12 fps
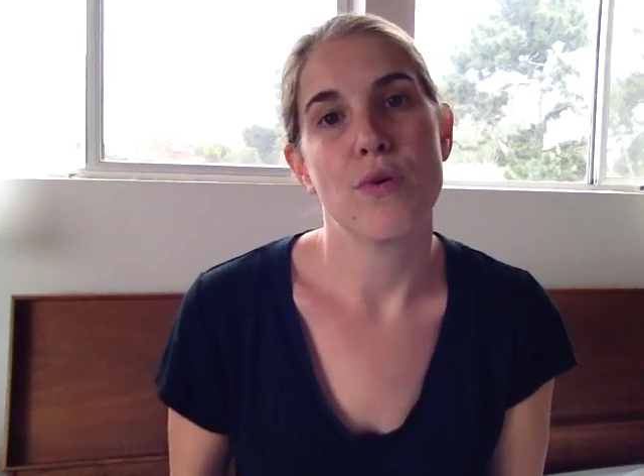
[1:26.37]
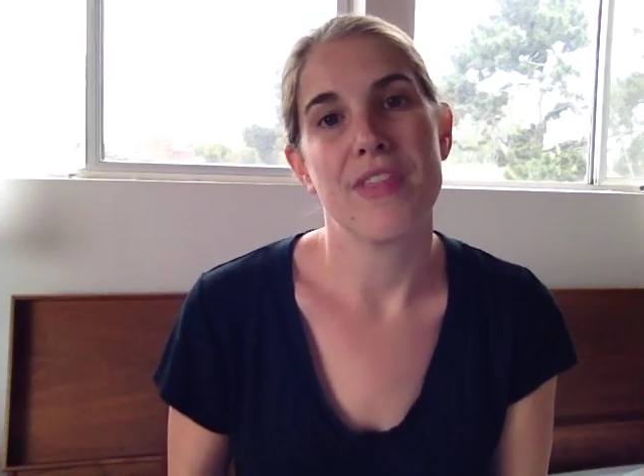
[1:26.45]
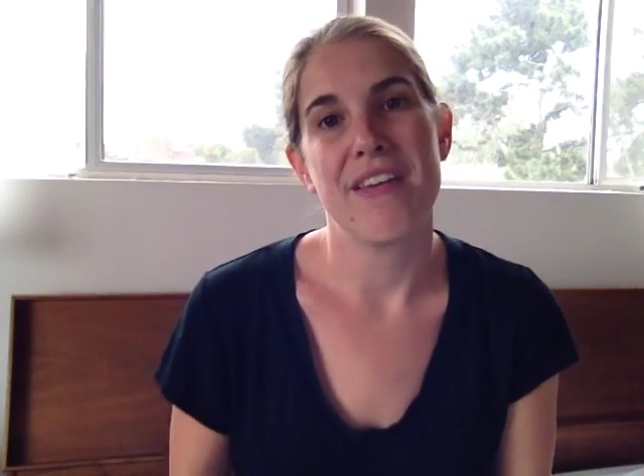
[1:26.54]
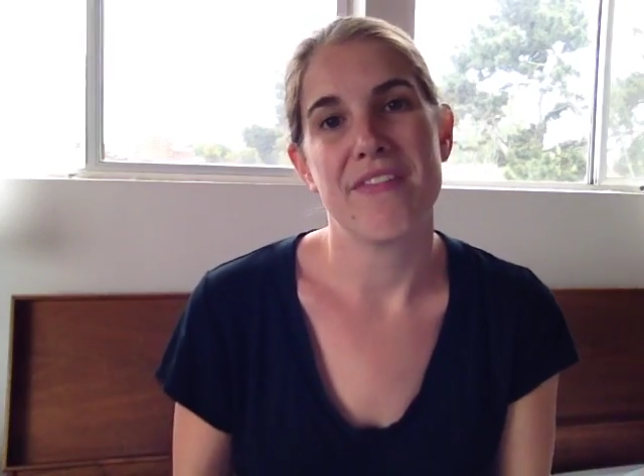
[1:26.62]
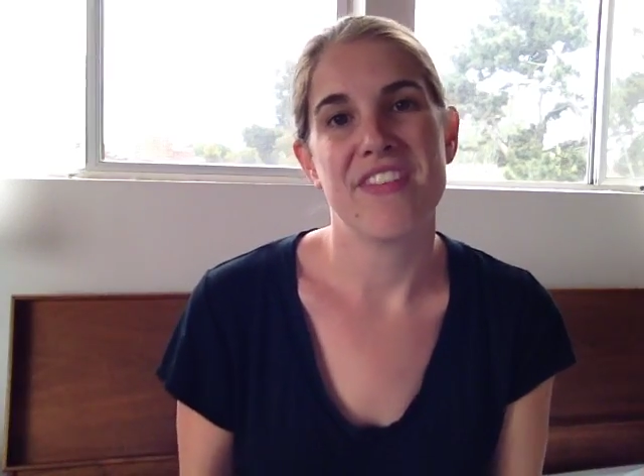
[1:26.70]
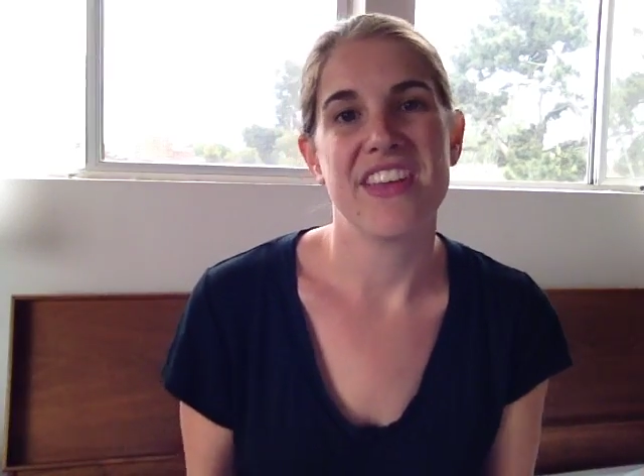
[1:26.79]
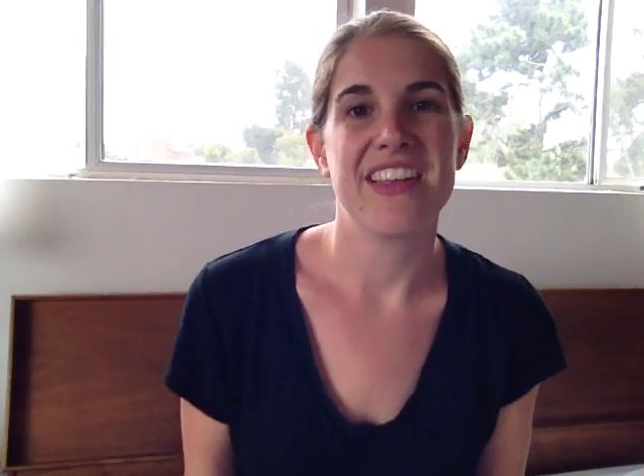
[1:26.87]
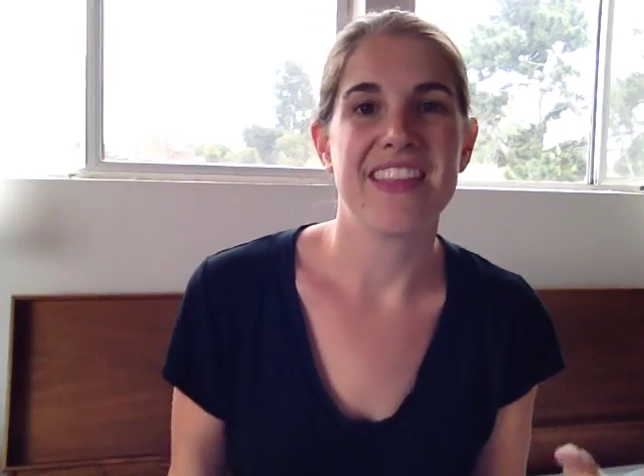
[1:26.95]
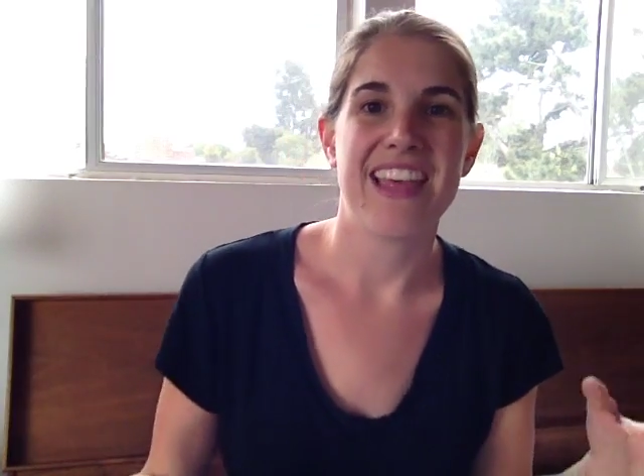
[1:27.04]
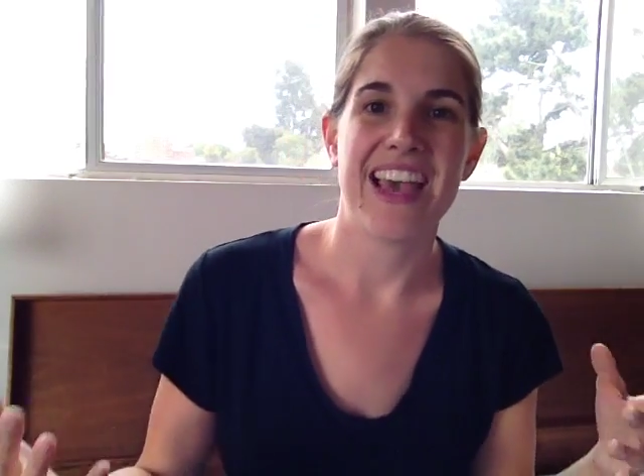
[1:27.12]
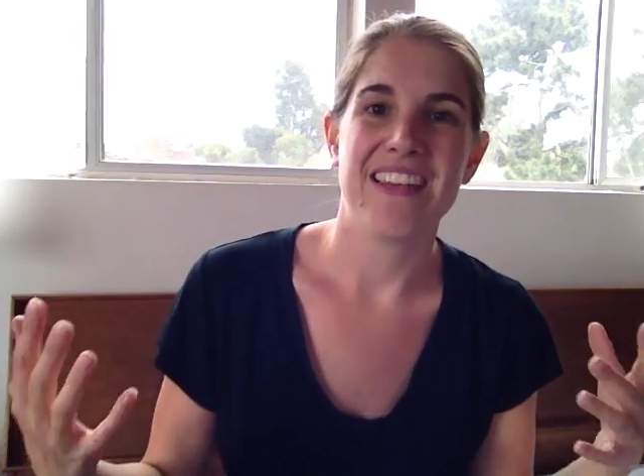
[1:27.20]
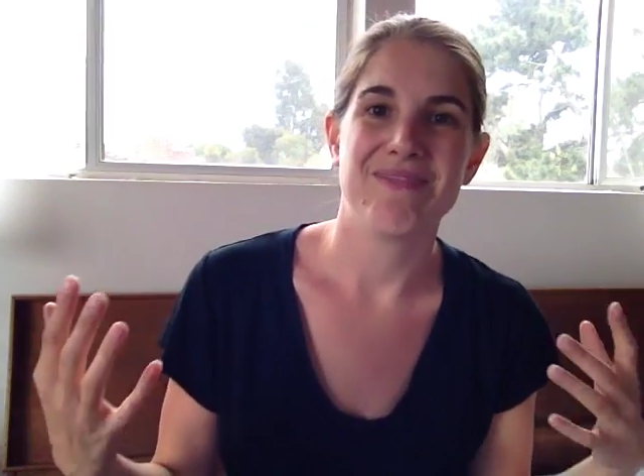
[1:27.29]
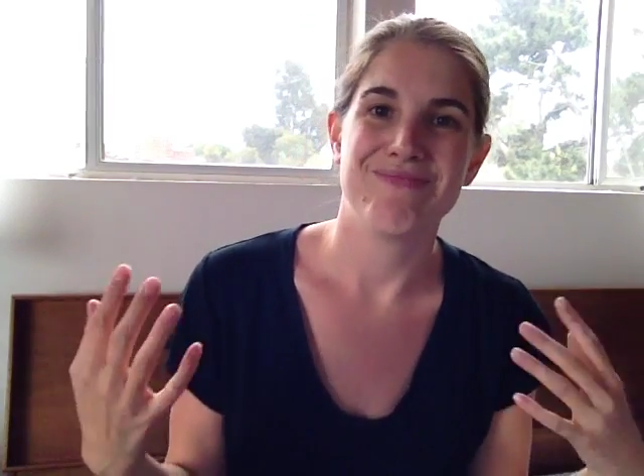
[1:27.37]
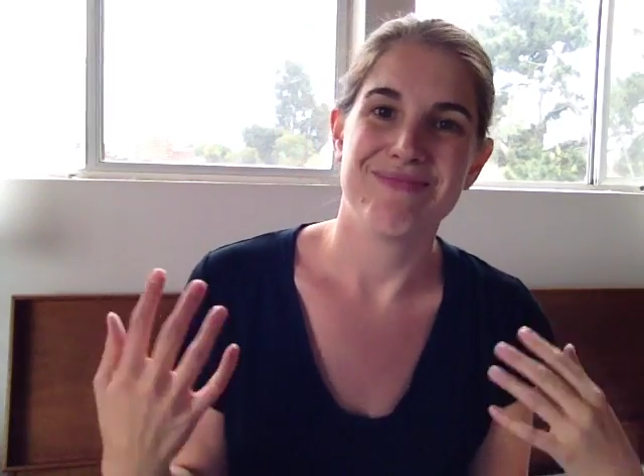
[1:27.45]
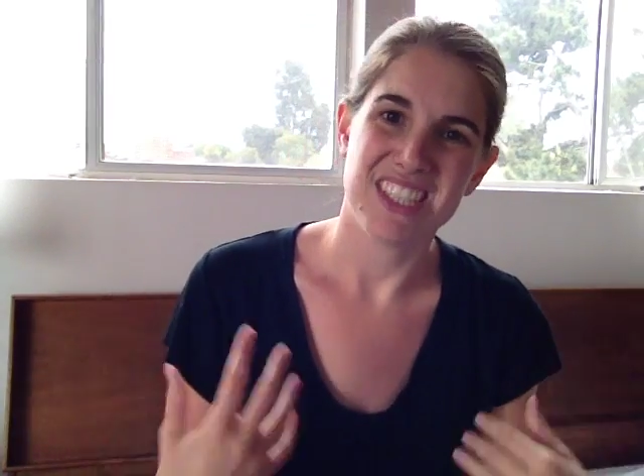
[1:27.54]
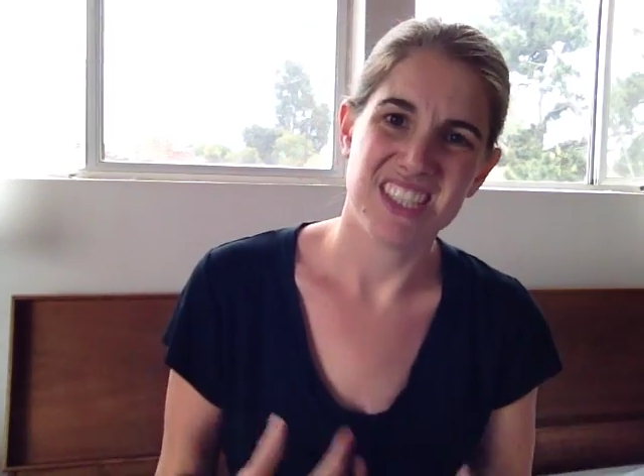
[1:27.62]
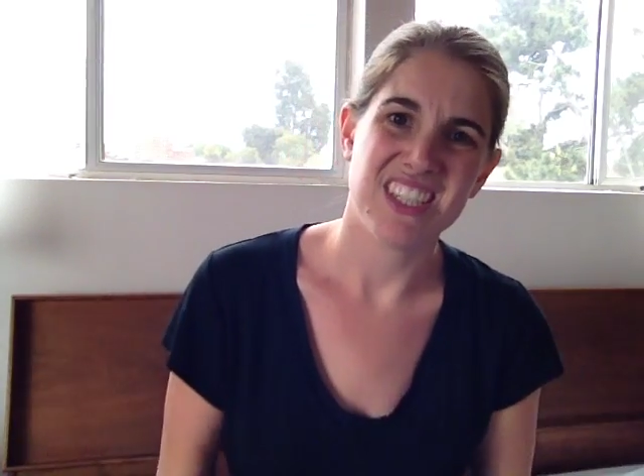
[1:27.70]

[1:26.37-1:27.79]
or that feeling that you